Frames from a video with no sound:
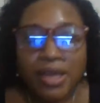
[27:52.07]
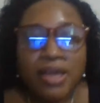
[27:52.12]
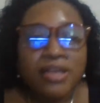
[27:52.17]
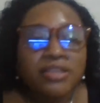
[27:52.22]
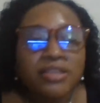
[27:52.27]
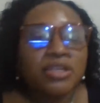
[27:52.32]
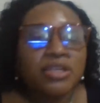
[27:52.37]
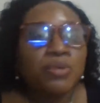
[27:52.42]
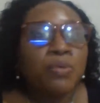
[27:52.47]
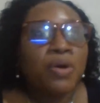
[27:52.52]

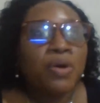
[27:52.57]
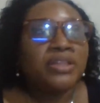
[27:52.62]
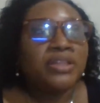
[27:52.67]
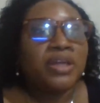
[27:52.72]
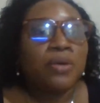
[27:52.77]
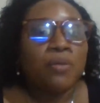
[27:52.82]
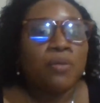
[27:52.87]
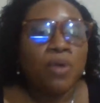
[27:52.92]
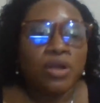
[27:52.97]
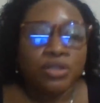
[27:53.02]
see what they
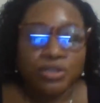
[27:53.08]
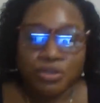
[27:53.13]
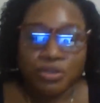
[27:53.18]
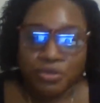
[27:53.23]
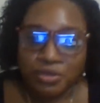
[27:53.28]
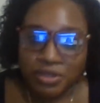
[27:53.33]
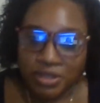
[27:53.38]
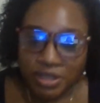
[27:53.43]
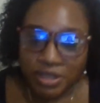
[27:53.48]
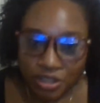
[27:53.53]
want you
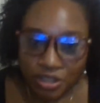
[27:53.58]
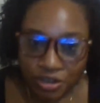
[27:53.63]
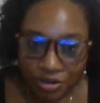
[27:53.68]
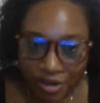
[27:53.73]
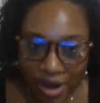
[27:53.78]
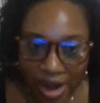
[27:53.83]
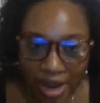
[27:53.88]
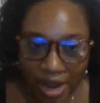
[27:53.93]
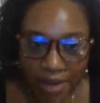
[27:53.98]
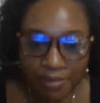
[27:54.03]
to
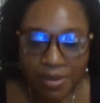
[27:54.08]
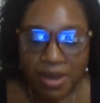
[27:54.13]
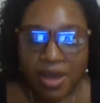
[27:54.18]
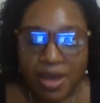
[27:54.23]
describe